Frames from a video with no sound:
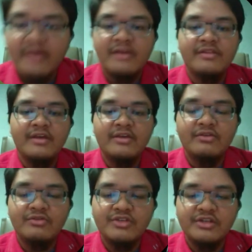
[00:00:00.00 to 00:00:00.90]
They
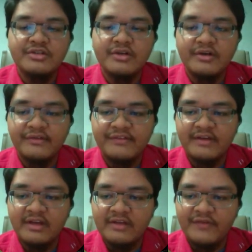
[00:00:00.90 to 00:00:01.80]
usually cause
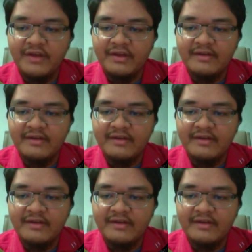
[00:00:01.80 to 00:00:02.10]
significant